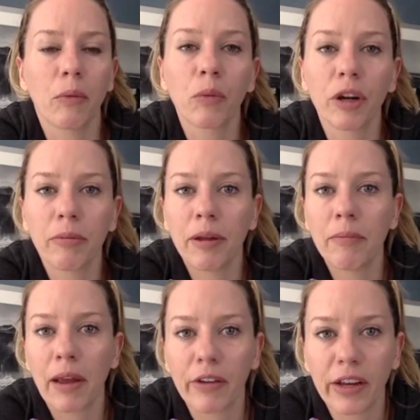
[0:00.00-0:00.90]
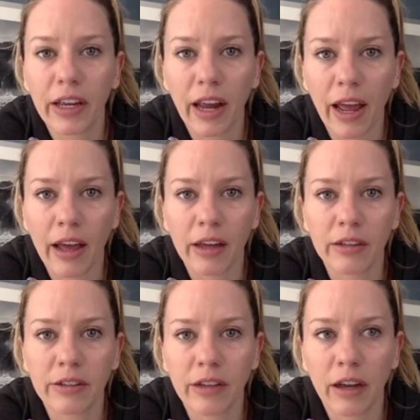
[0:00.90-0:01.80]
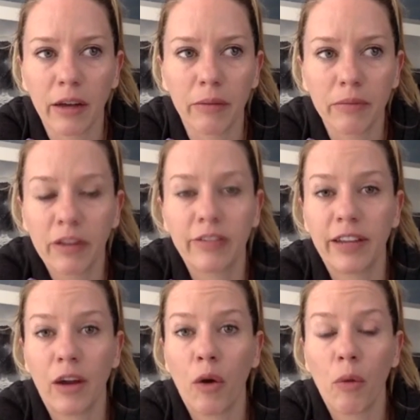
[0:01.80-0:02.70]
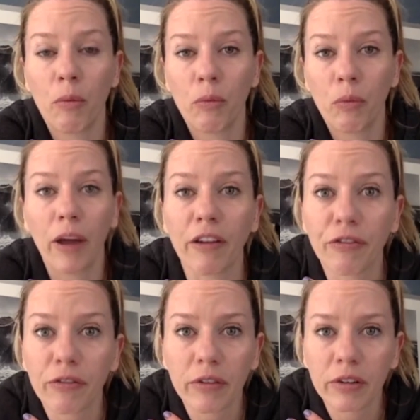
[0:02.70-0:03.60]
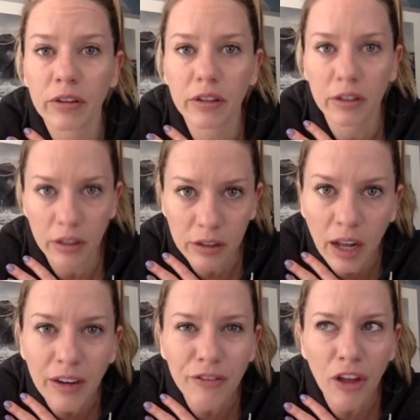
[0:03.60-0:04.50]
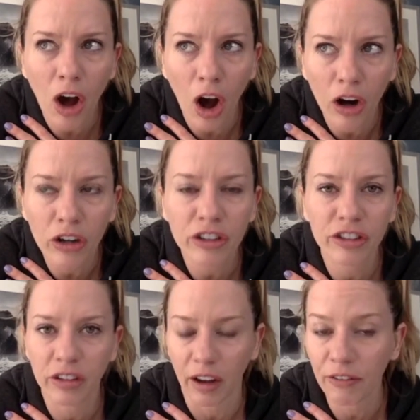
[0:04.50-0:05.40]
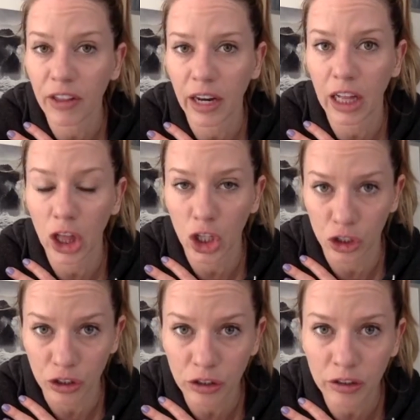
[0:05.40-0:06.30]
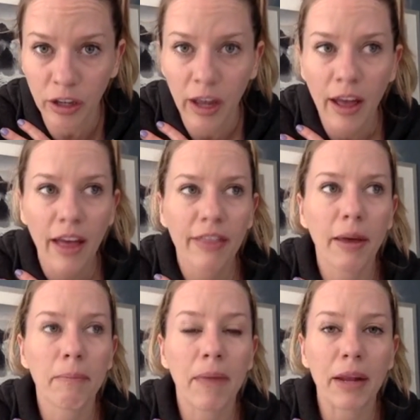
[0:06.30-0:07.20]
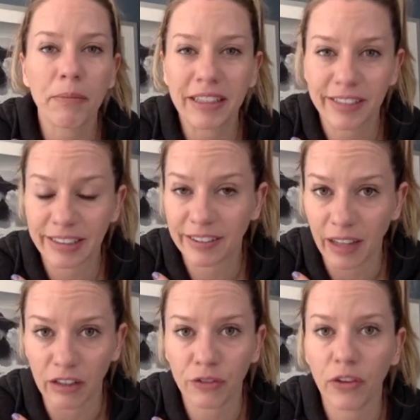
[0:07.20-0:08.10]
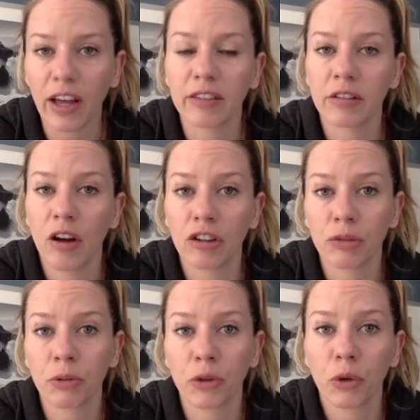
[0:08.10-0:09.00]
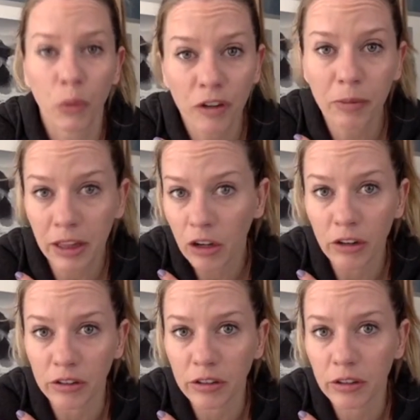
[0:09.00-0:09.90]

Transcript: have been married and a stay-at-home wife. None of the hard stuff that I learned that made me successful as an entrepreneur would have been learned.